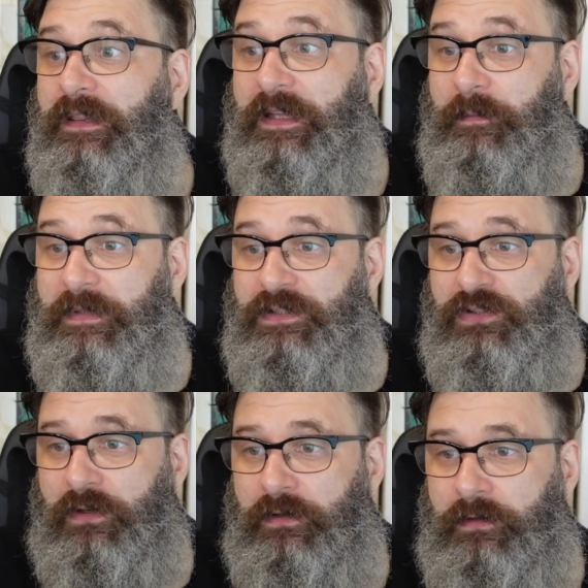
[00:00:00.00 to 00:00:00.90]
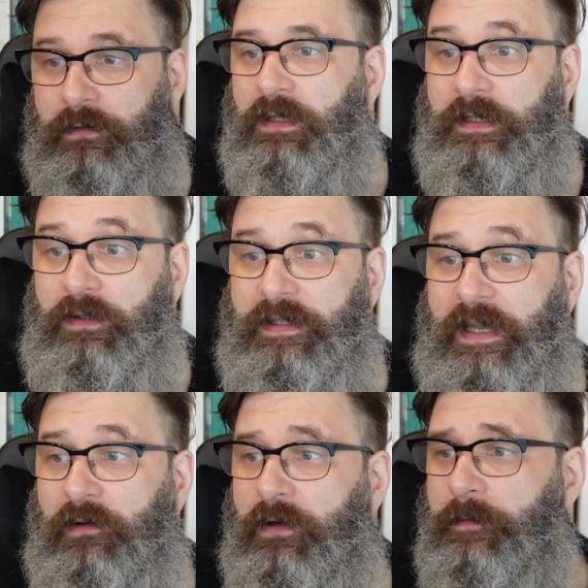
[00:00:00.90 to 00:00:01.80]
Let me show you. Click on the
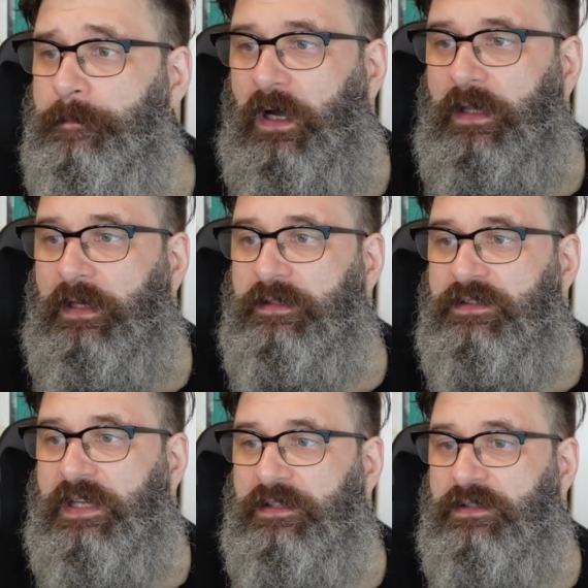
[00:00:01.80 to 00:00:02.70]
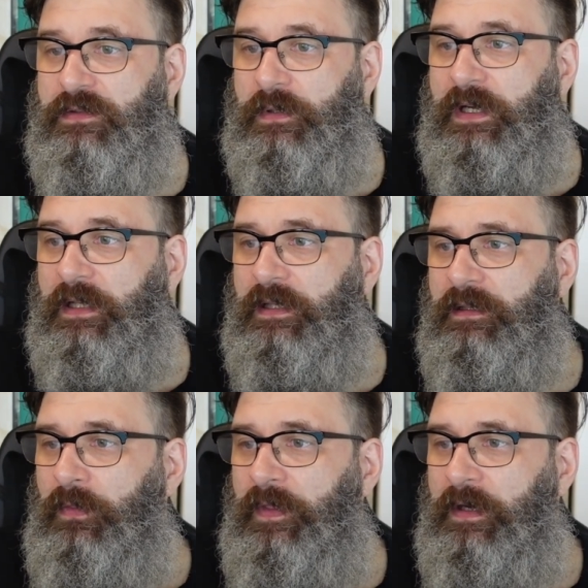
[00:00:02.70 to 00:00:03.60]
arrow. I like to change it to a color.
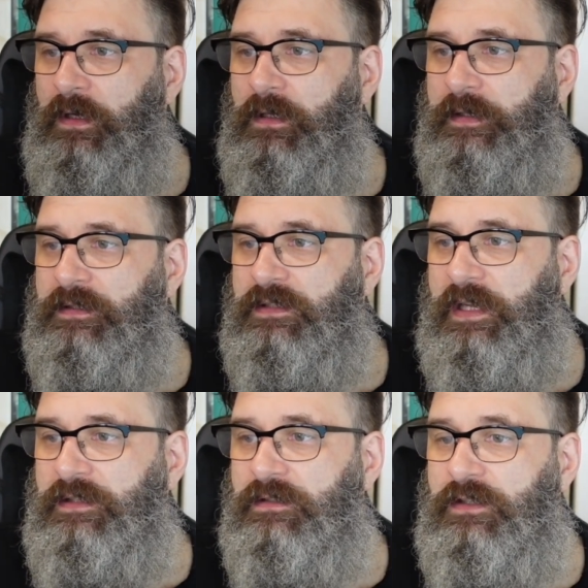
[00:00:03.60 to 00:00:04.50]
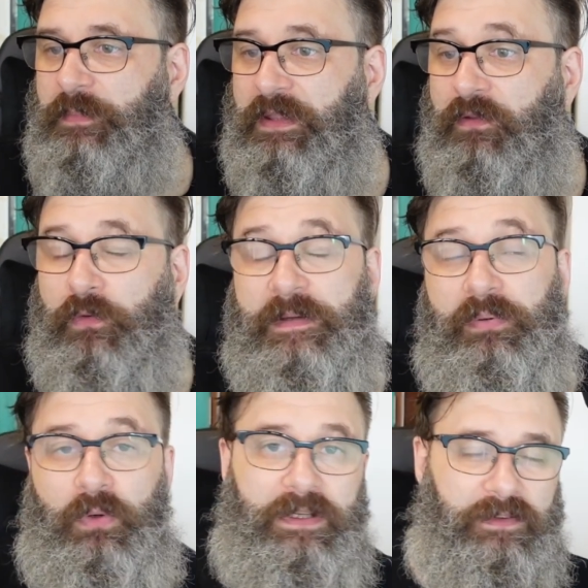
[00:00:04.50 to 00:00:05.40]
Then I like to change it to be 3
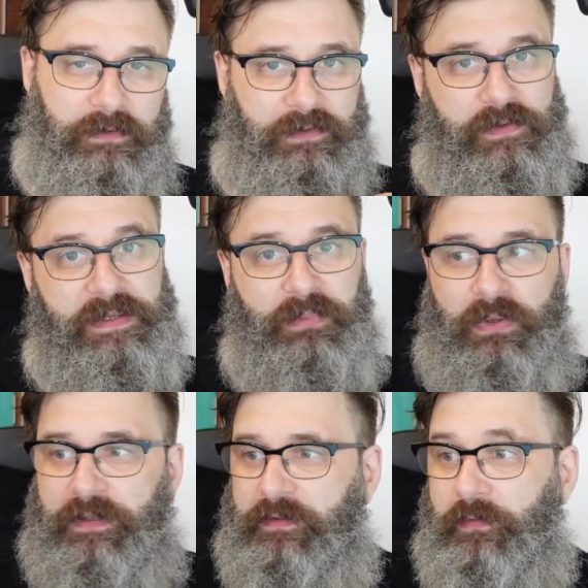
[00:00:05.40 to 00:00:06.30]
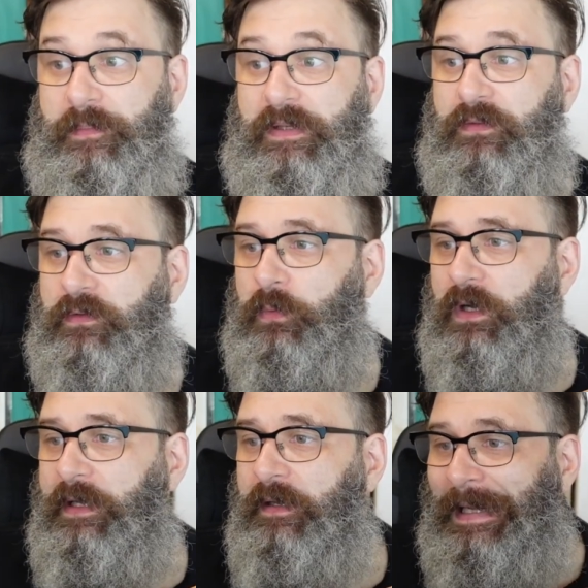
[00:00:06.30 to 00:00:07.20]
points. So it's 3 points, 3 pixels
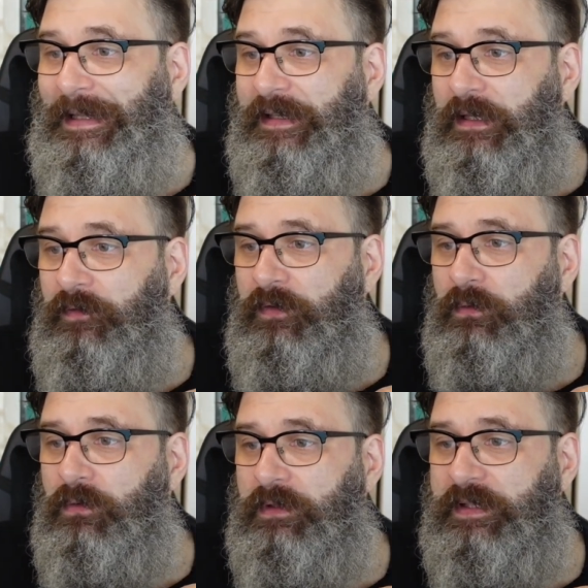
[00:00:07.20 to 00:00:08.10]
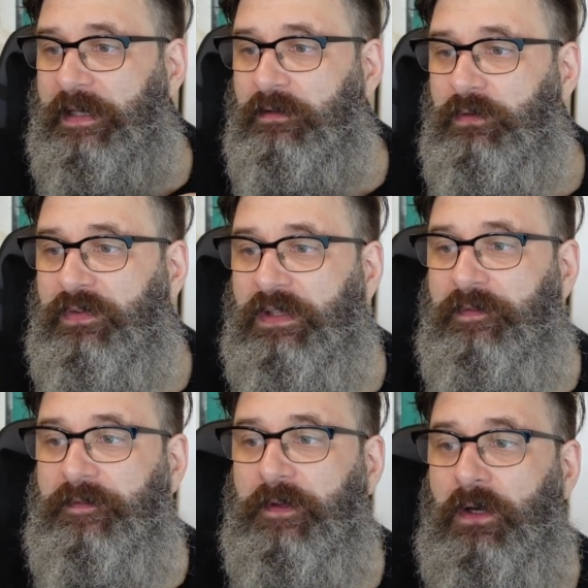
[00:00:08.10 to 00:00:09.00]
wide. And then if you look down, you'll see
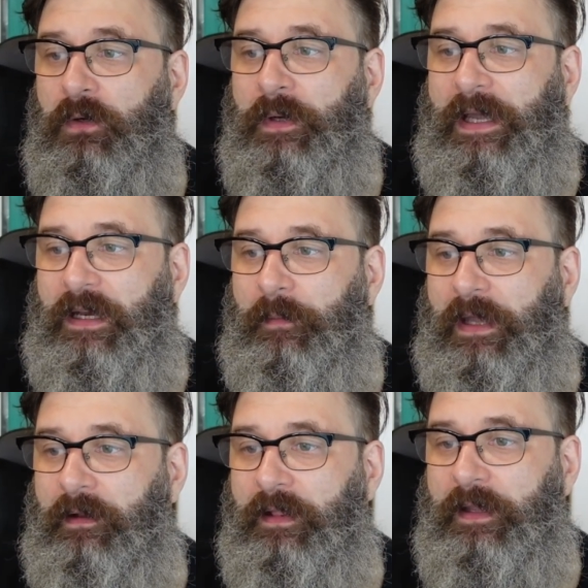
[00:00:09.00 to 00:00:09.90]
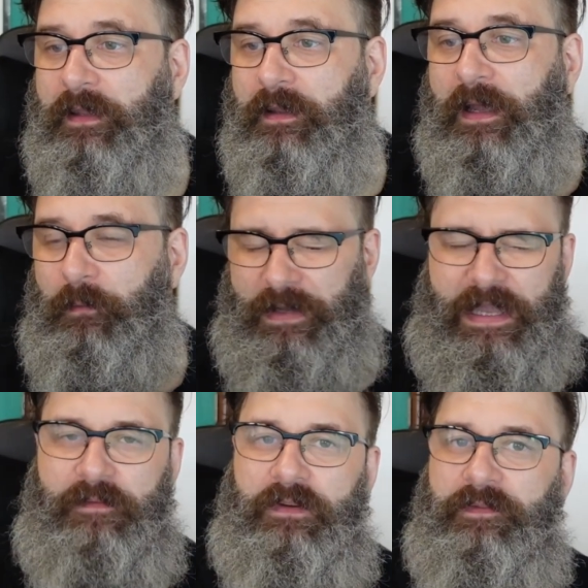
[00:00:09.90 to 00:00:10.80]
flow animate. Click, and we
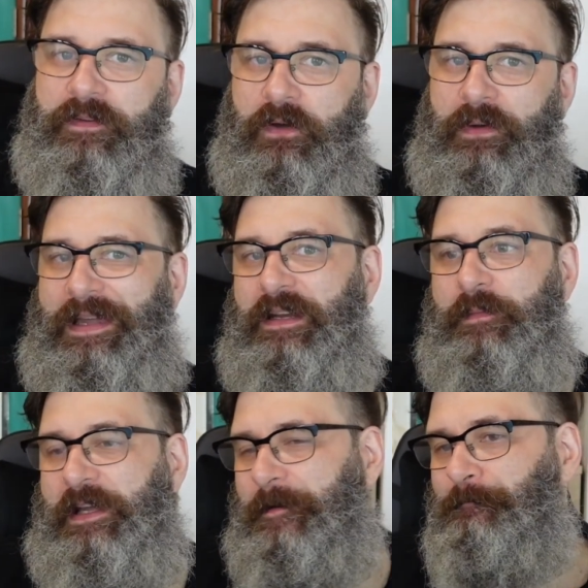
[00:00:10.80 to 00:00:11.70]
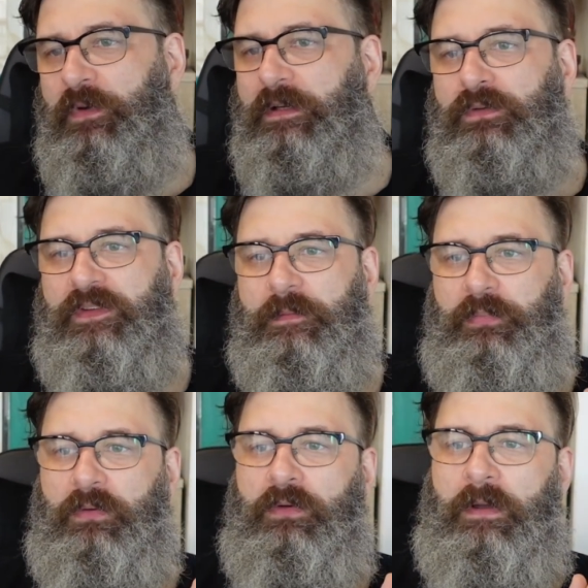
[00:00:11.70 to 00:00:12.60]
have it flow animate. Real simple.